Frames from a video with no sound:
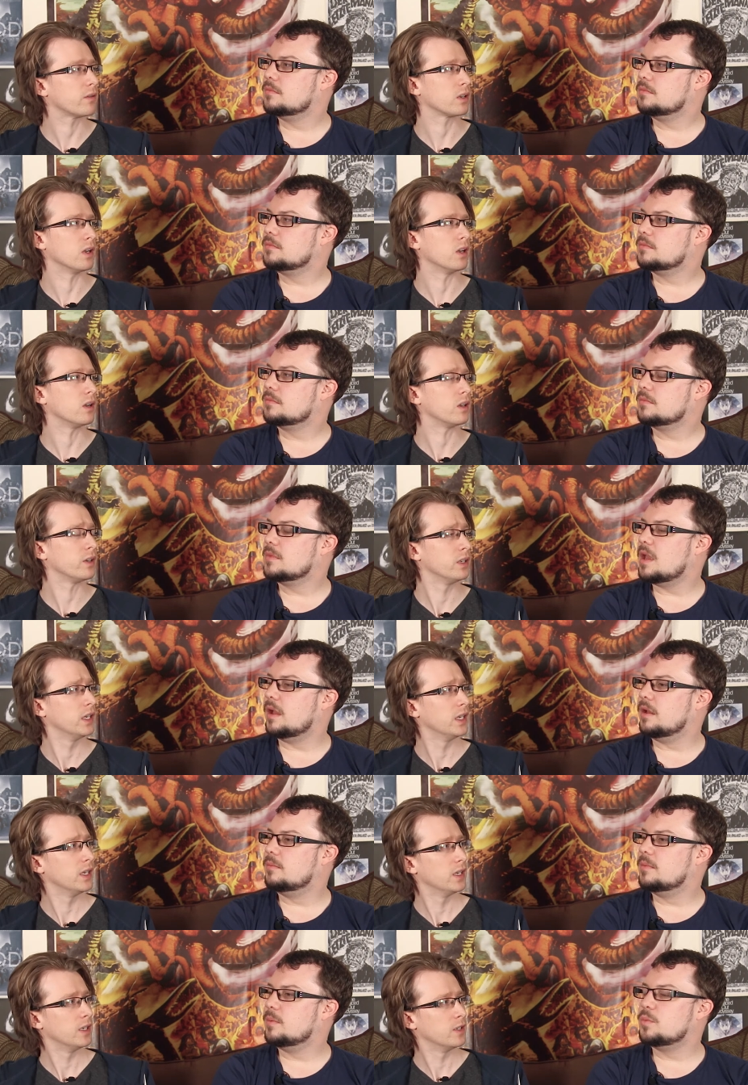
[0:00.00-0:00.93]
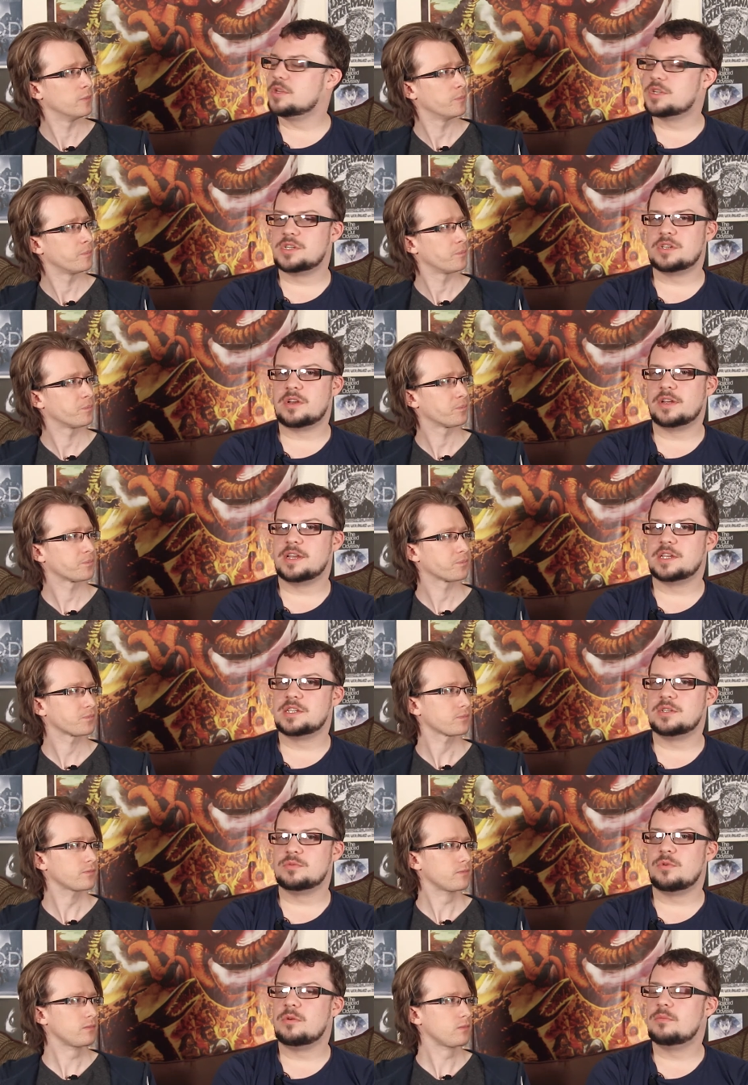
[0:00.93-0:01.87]
Speaker 1: regard. Yeah, which is, I guess, is
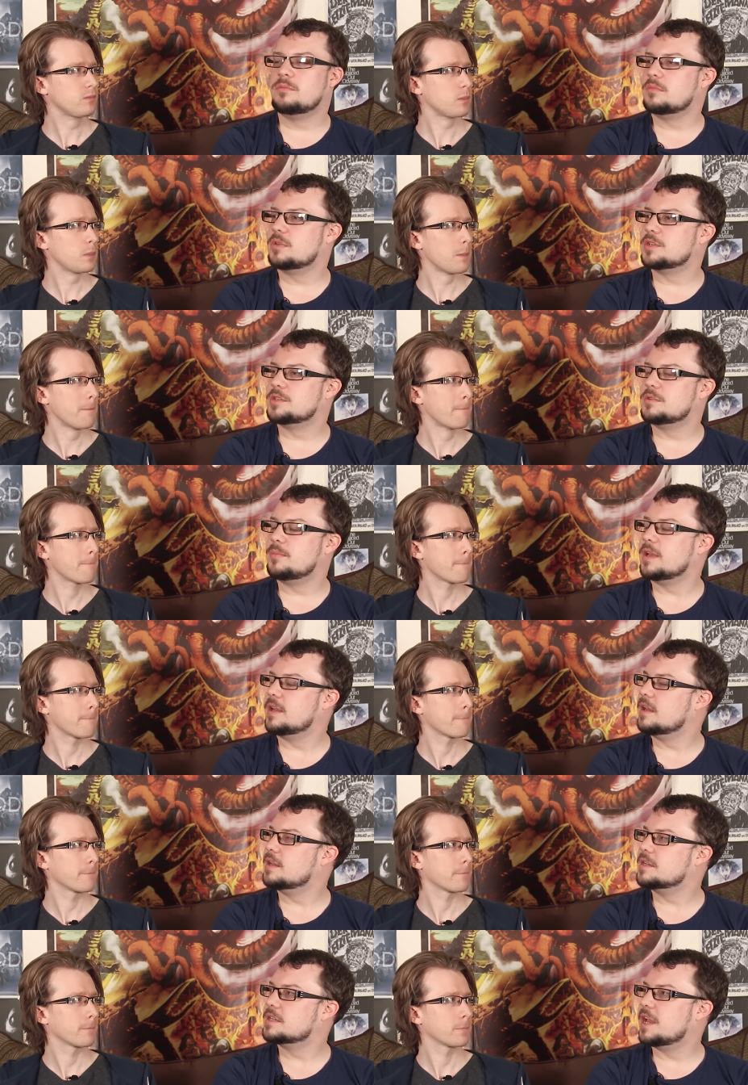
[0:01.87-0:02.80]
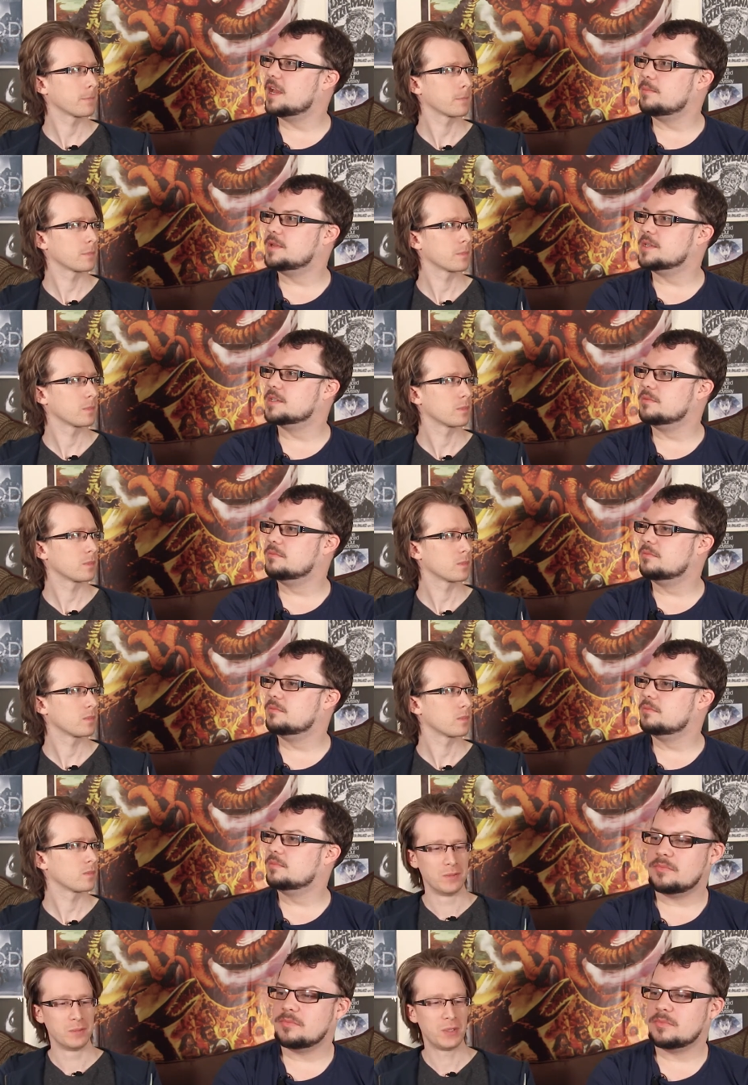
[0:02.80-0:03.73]
what doesn't make it escapism.
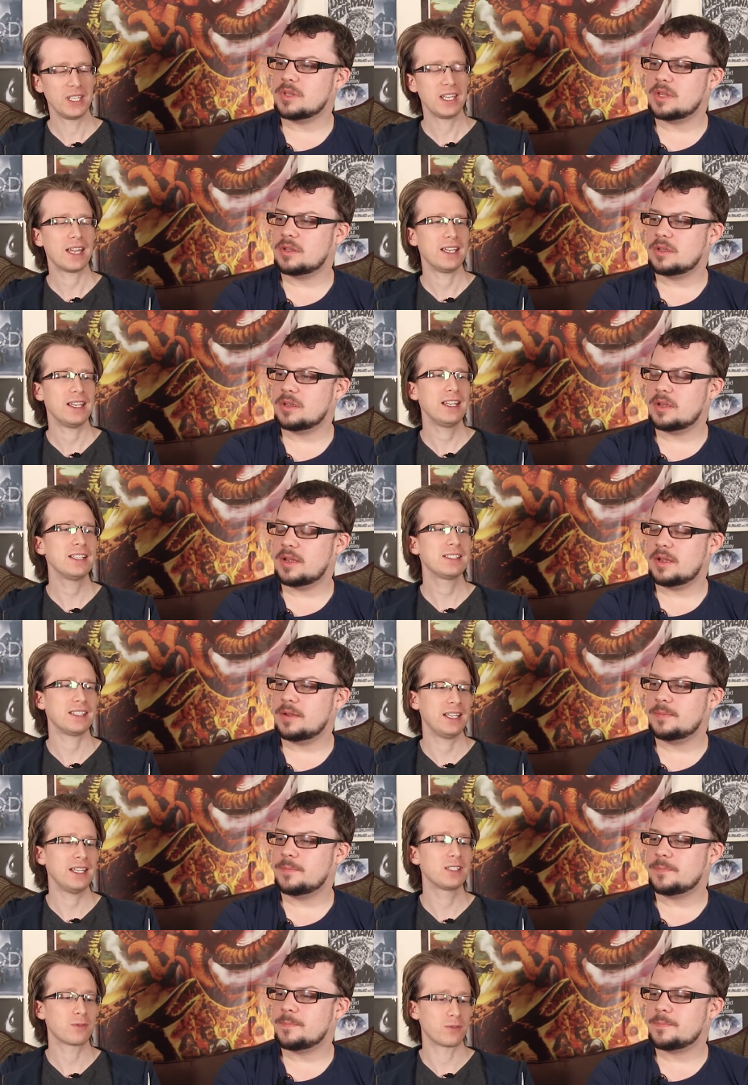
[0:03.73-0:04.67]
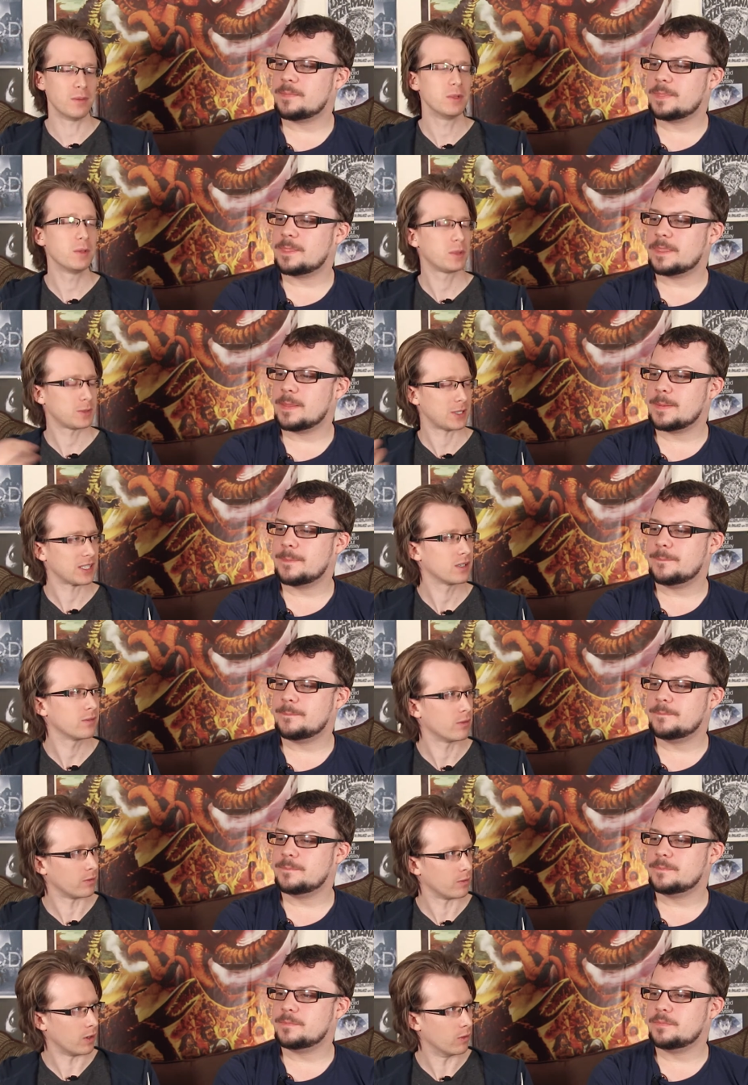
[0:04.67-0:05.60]
Speaker 2: But yeah, it is from the perspective
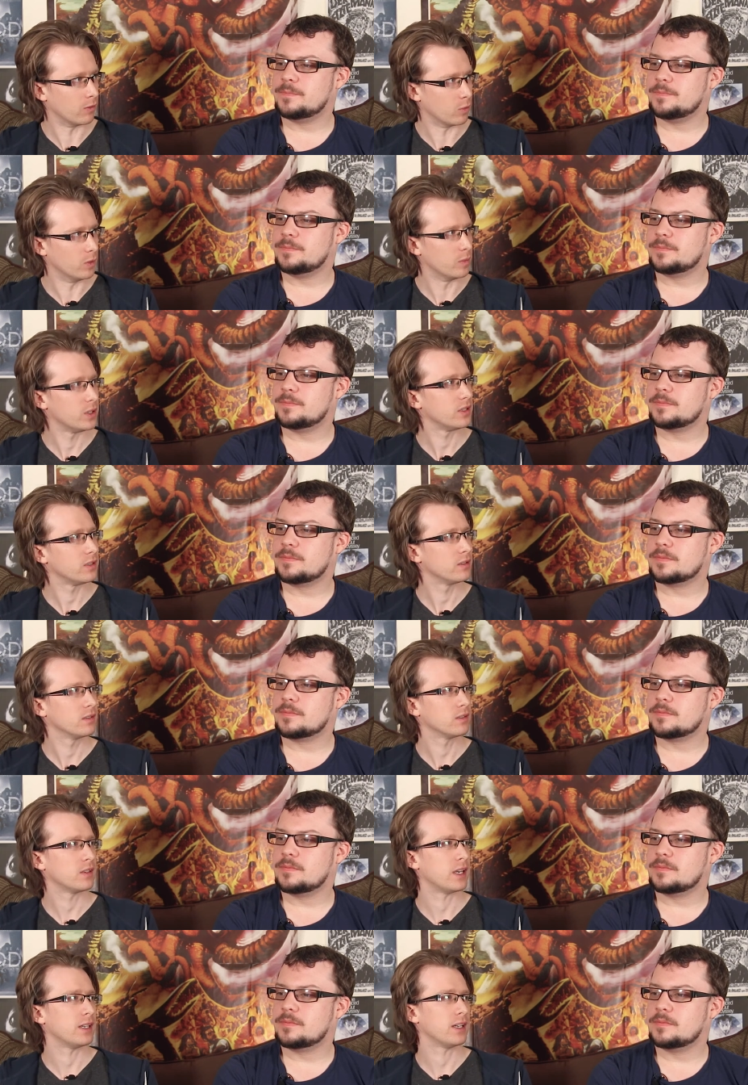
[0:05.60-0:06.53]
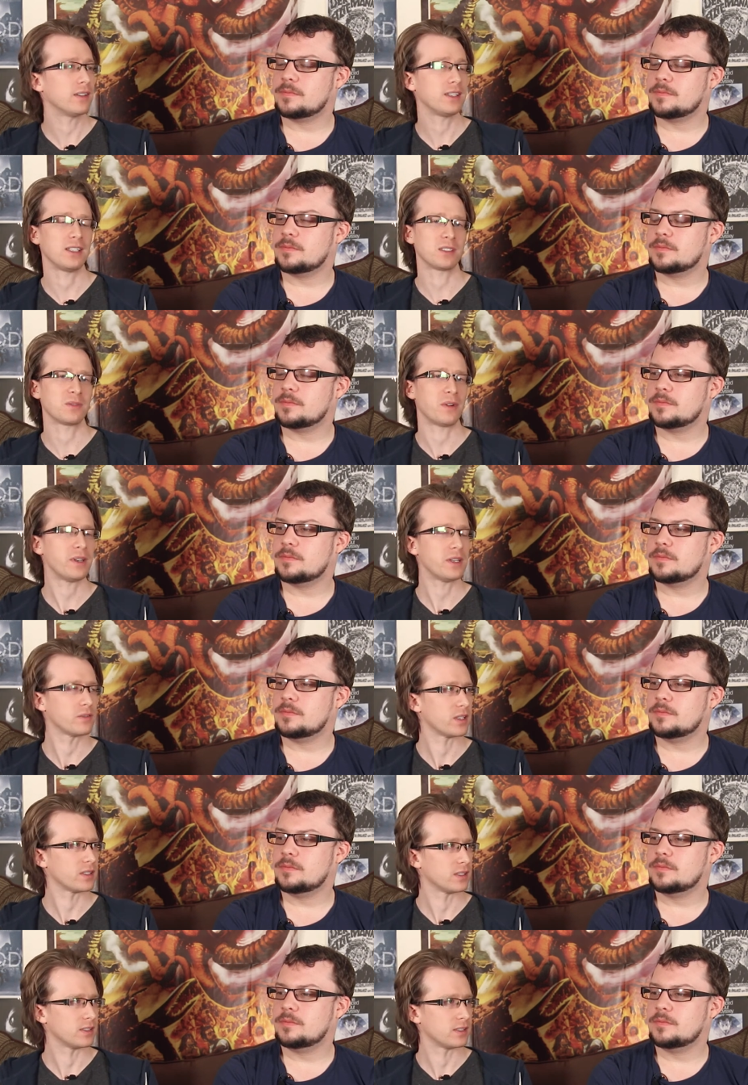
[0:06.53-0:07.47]
of a woman, and I think that's very
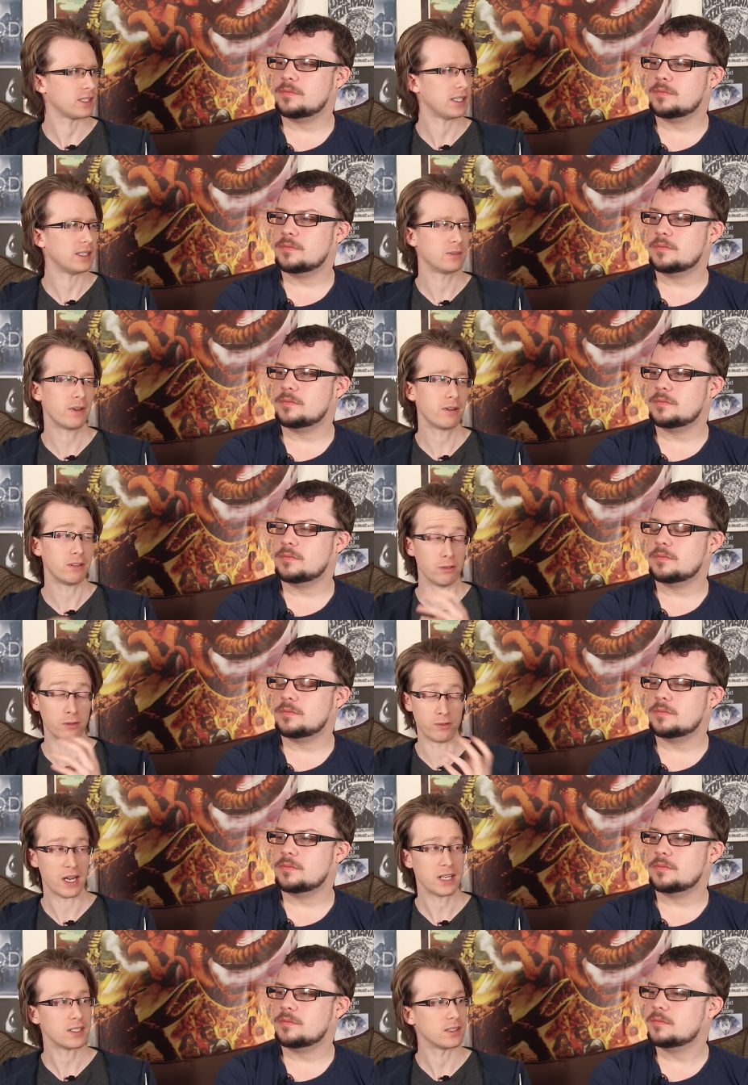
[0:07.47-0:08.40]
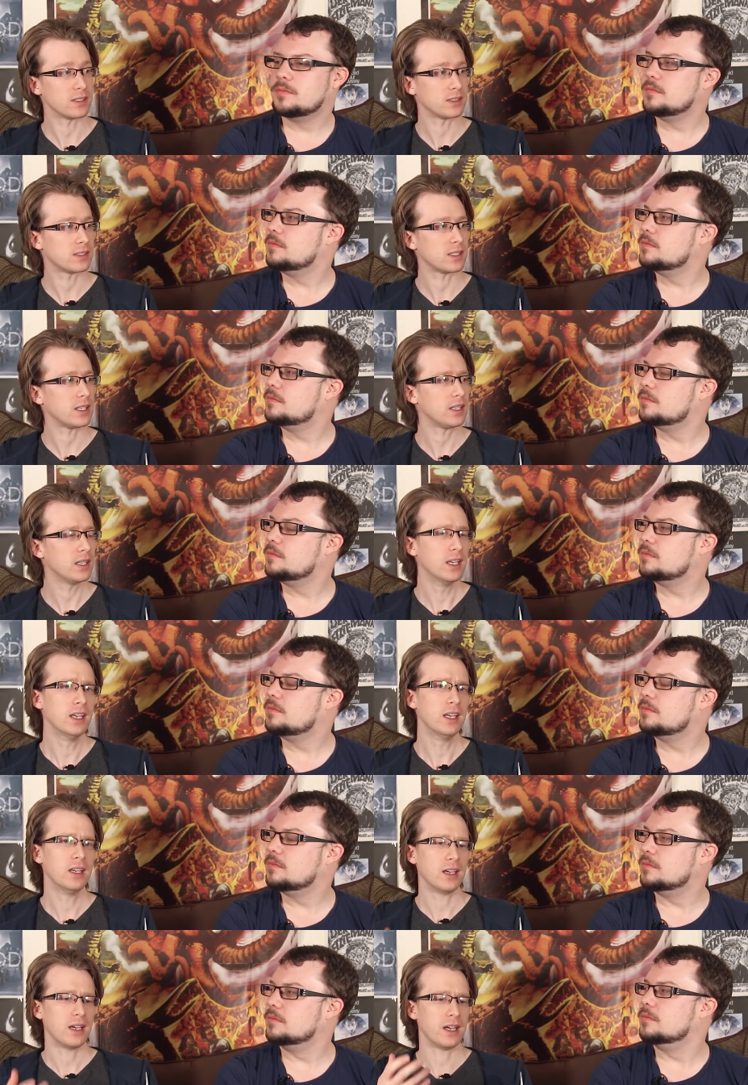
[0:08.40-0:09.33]
interesting to see. It's very refreshing to see.
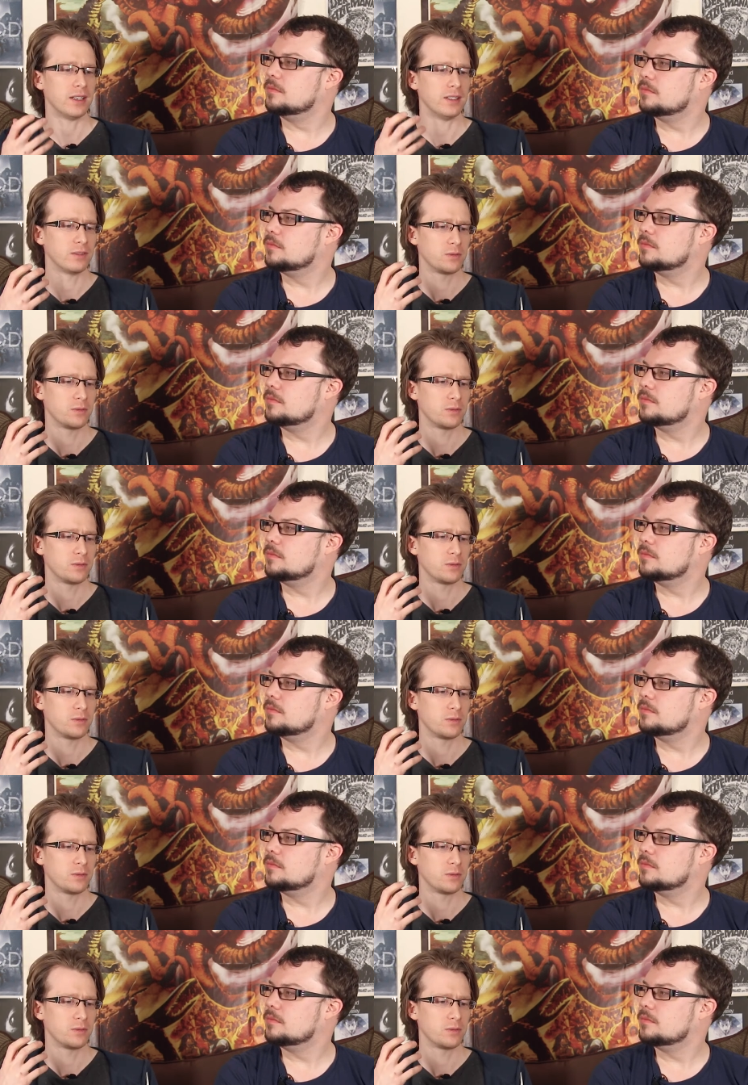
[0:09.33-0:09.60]
Mm. And